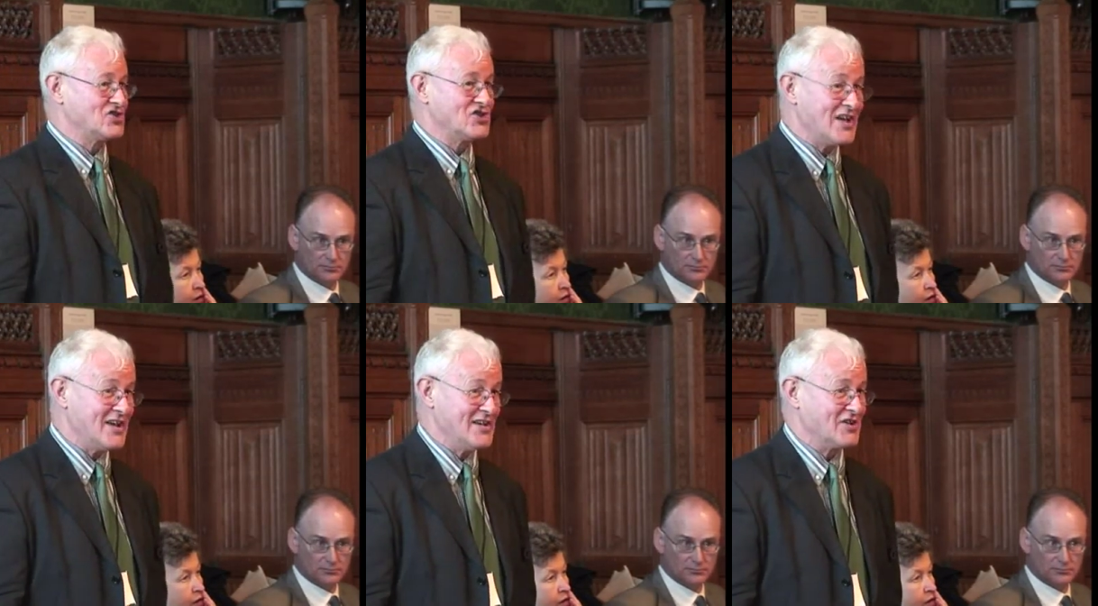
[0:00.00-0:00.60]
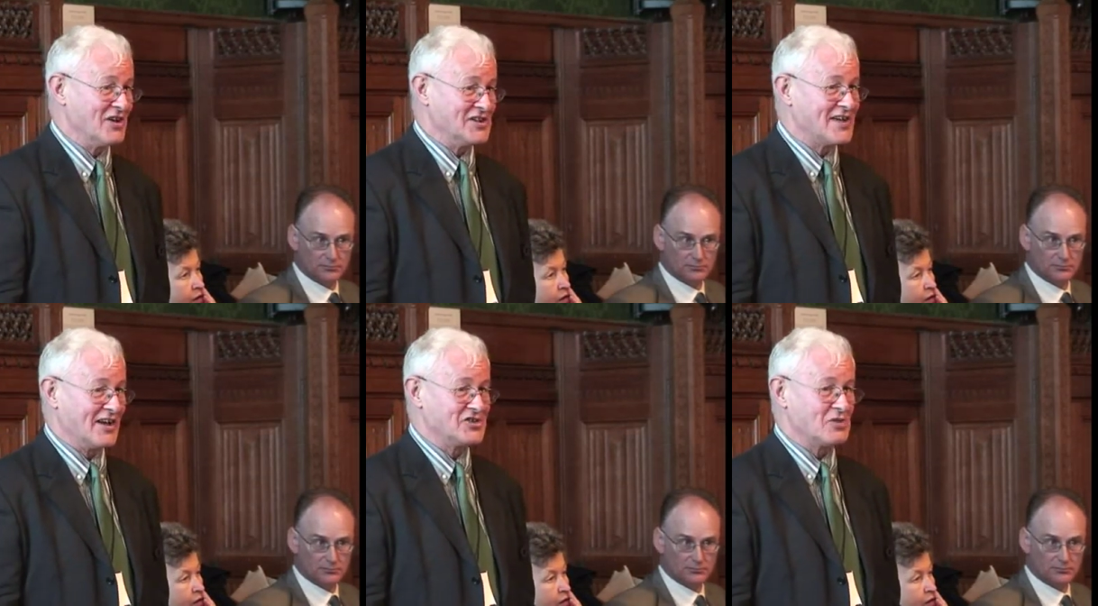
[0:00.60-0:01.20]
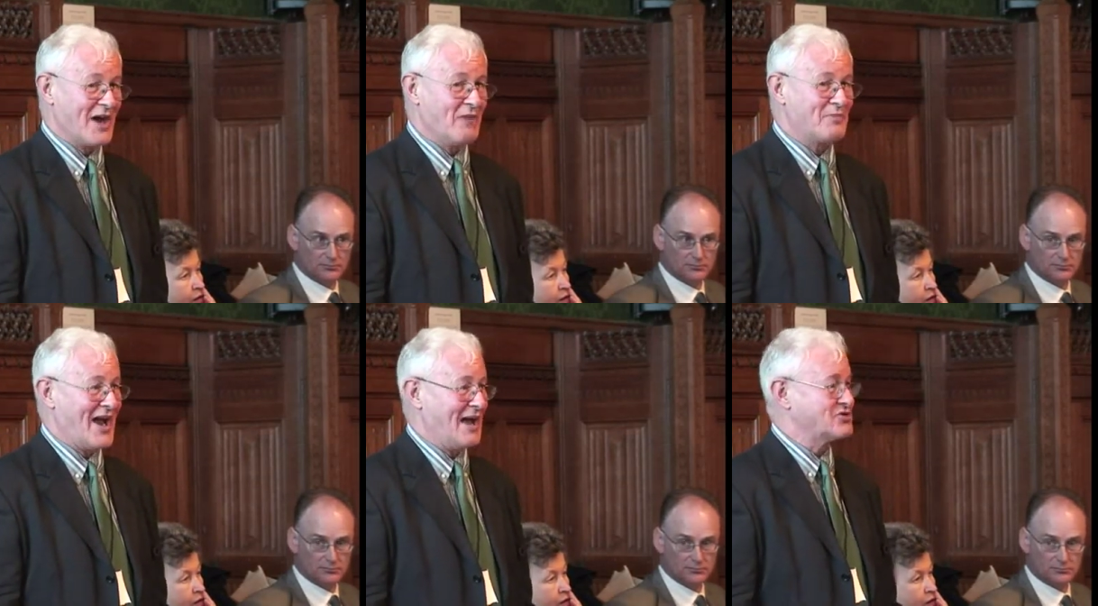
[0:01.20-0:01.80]
Speaker 1: She is going to tell us
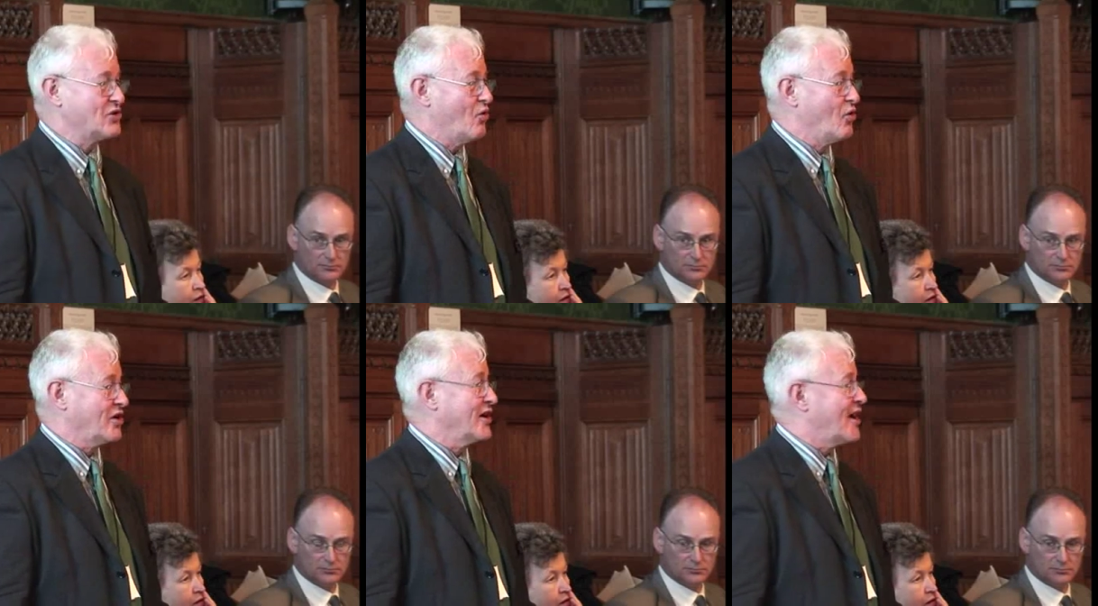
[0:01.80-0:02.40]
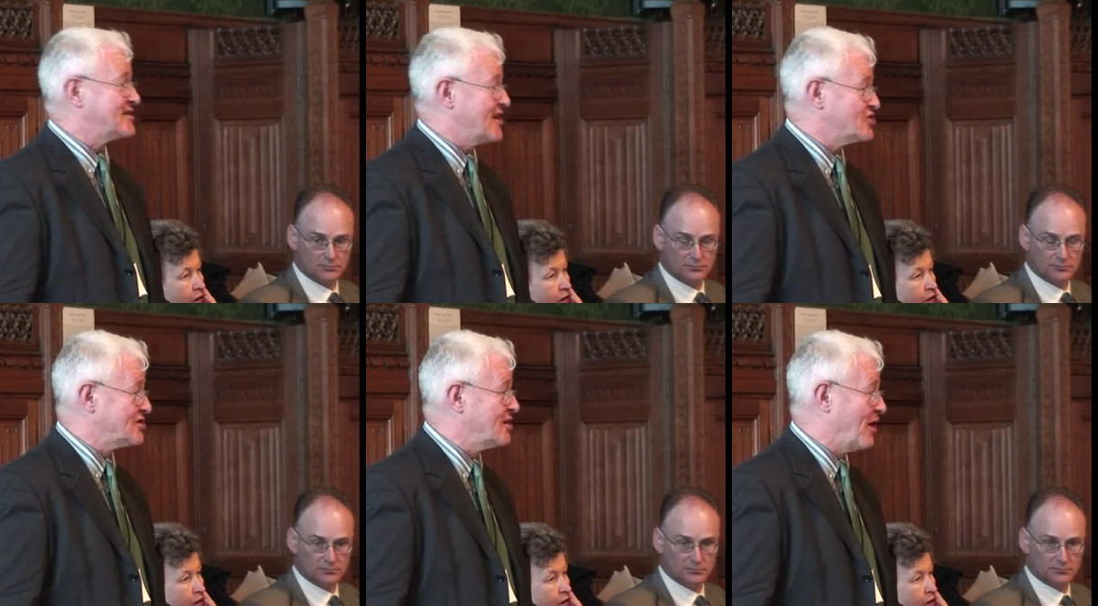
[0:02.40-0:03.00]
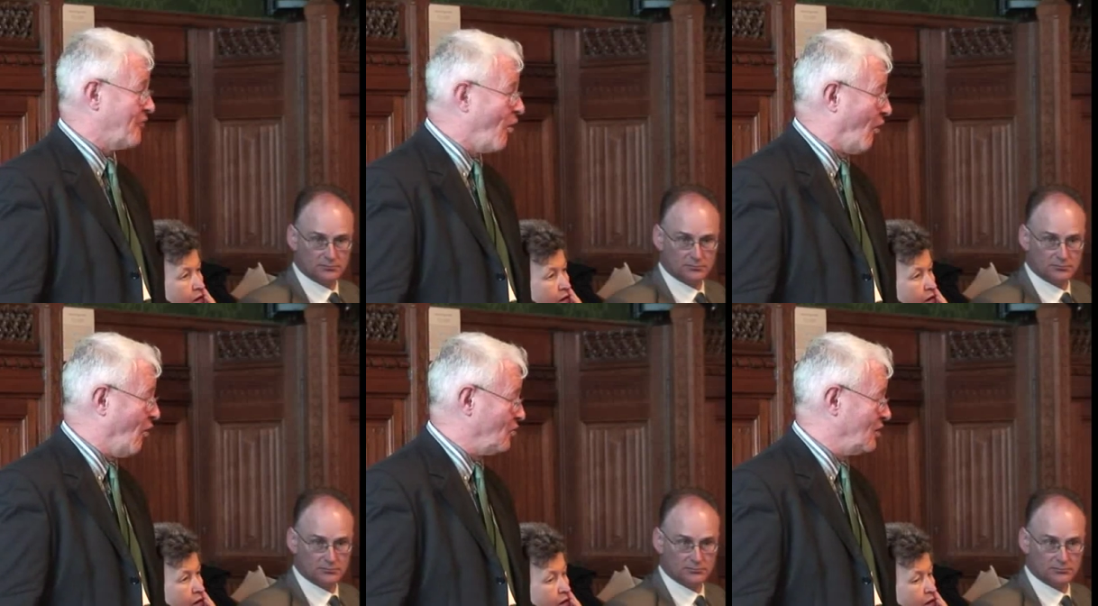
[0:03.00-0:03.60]
about perhaps the organisation above
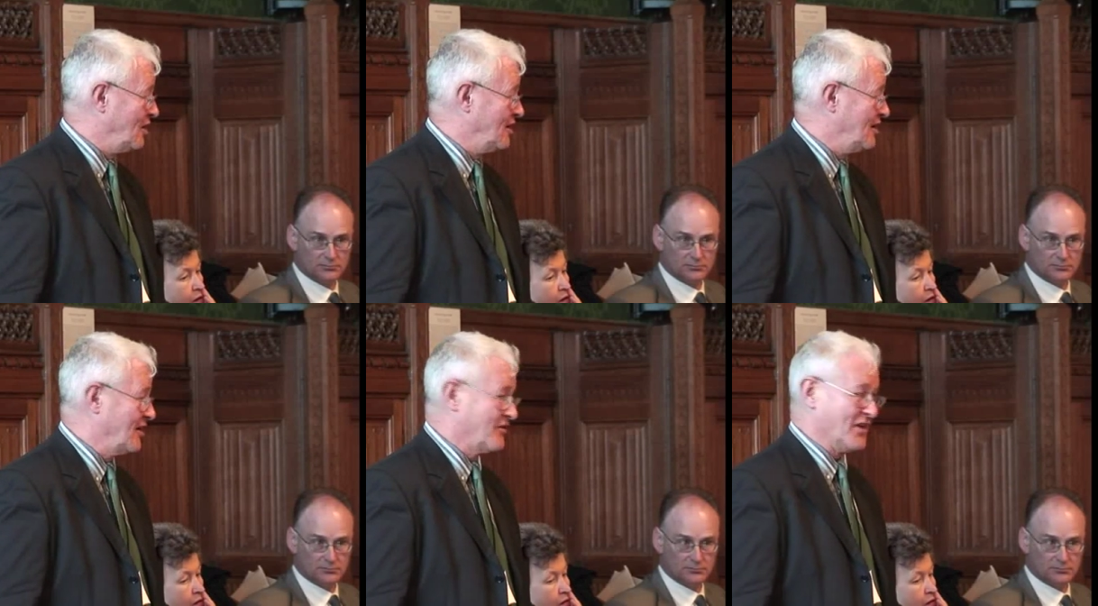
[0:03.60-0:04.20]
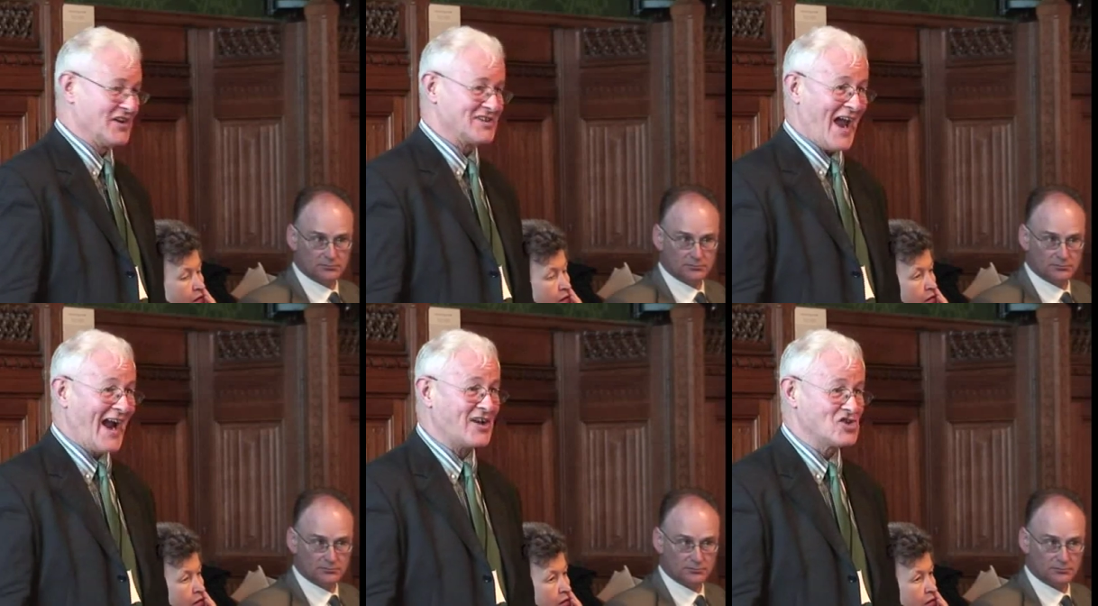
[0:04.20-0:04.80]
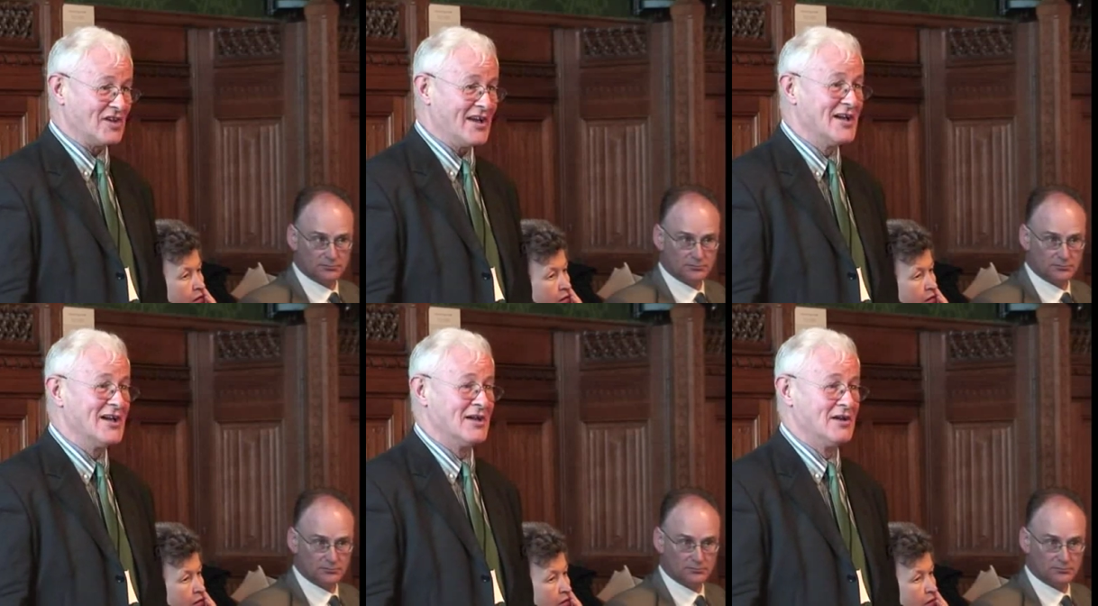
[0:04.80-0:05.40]
all that has
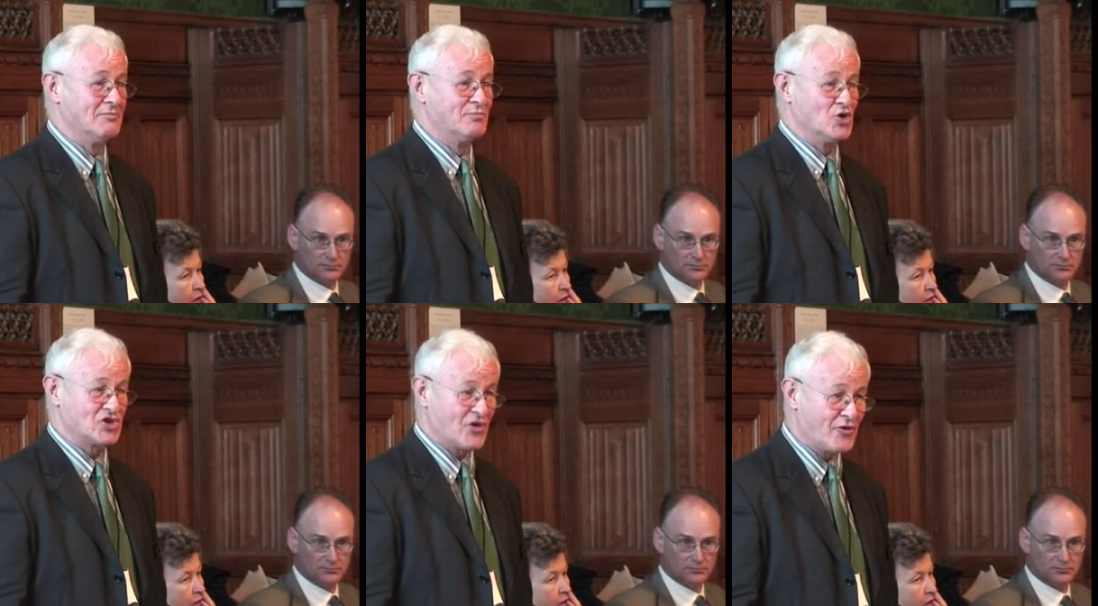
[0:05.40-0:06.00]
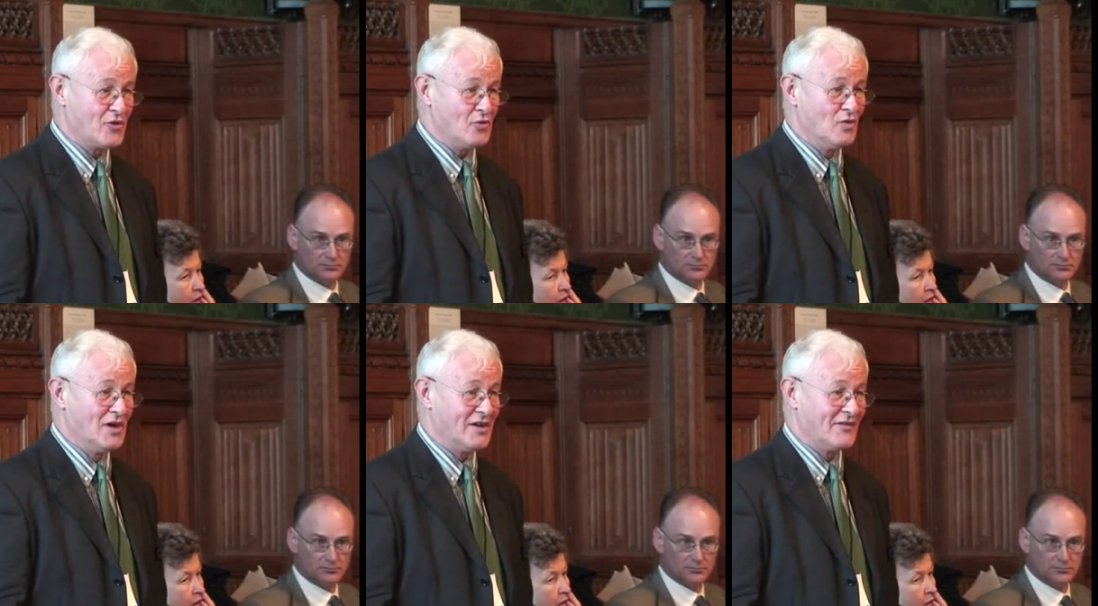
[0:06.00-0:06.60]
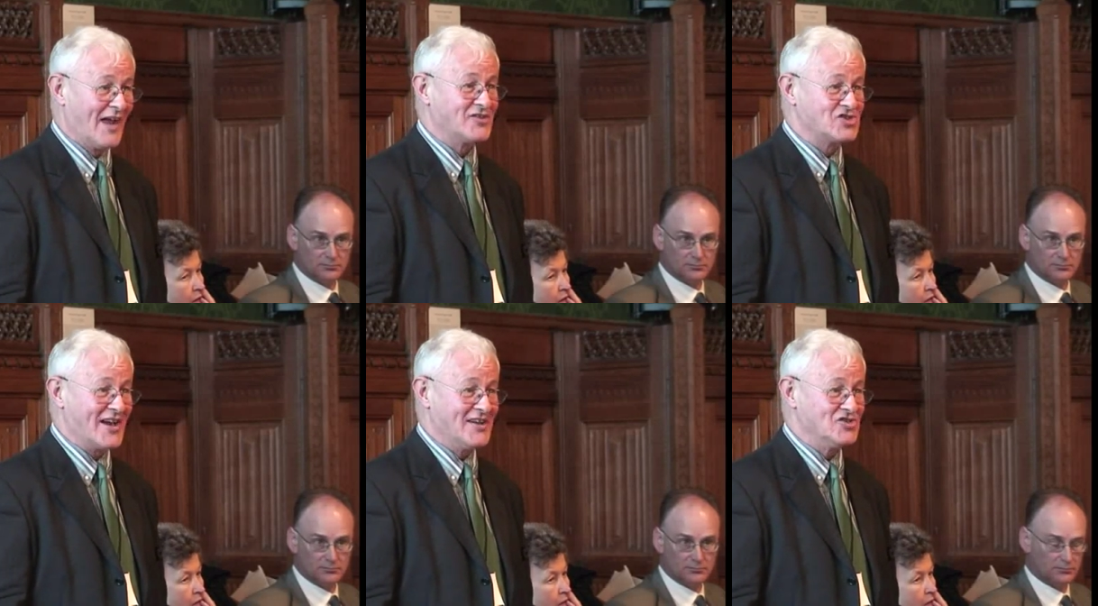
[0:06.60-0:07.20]
actually pushed through
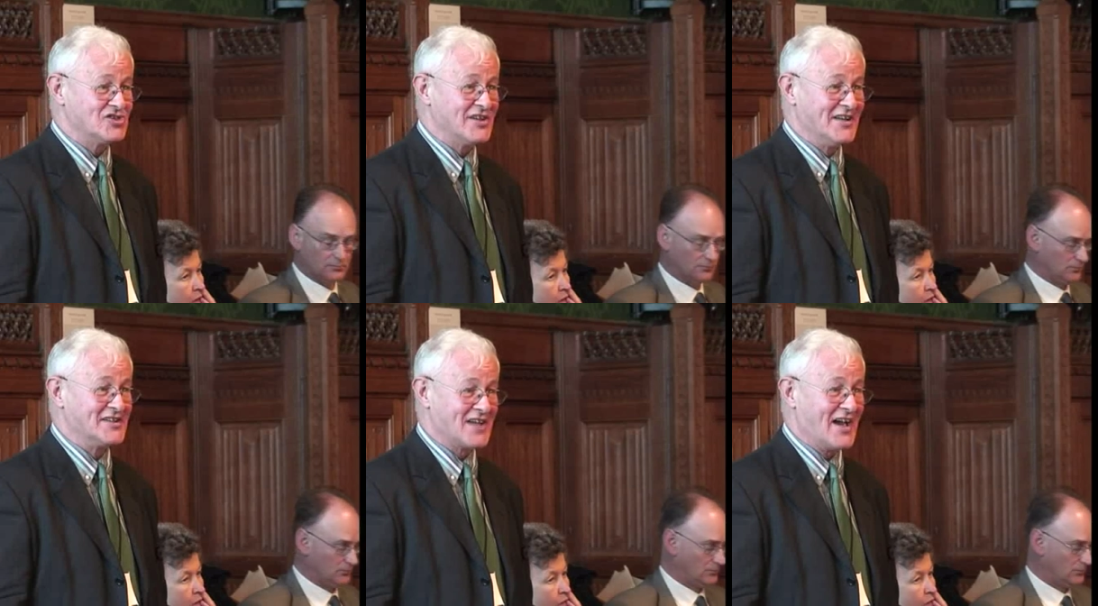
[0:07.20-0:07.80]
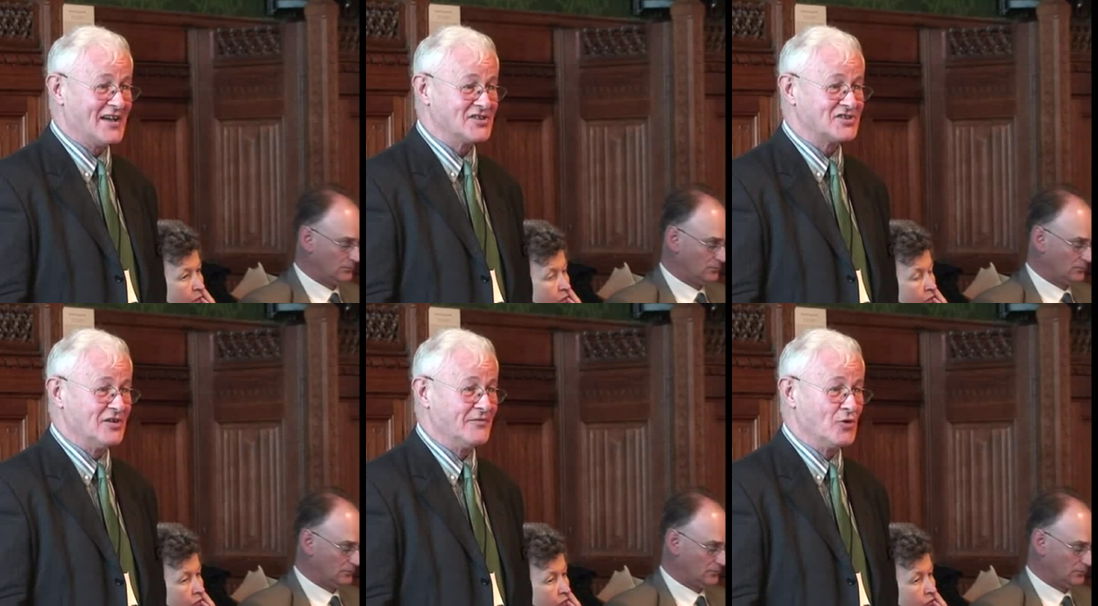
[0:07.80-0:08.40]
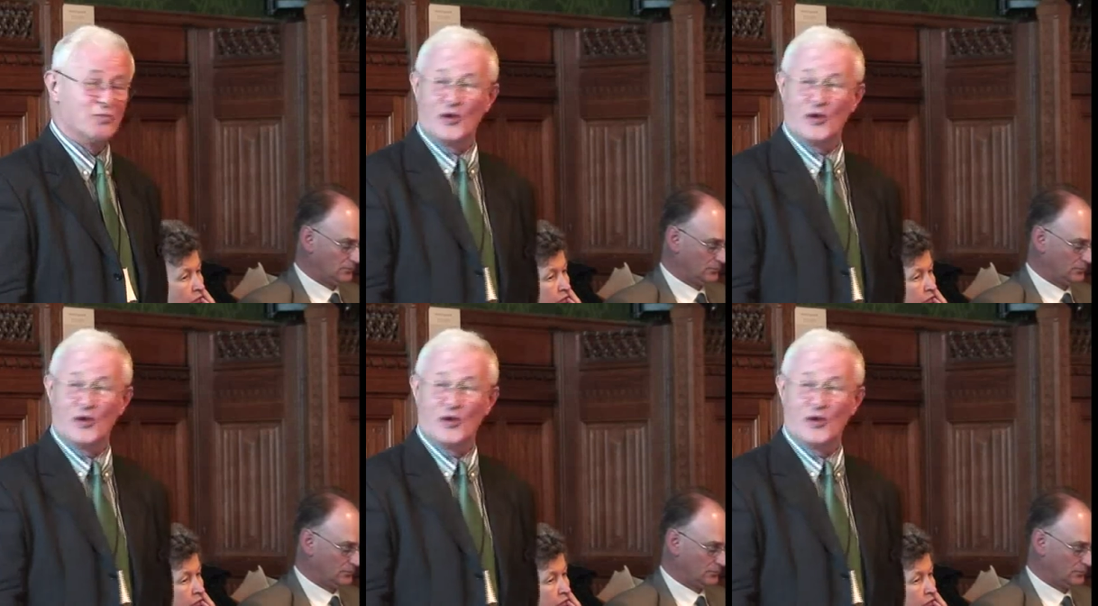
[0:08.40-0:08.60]
that change in science and